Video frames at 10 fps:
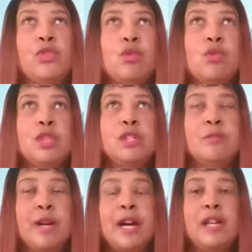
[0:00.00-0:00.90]
if you're going
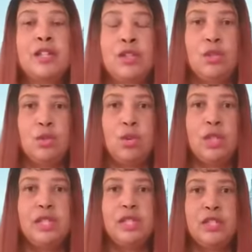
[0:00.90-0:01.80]
to buy toilet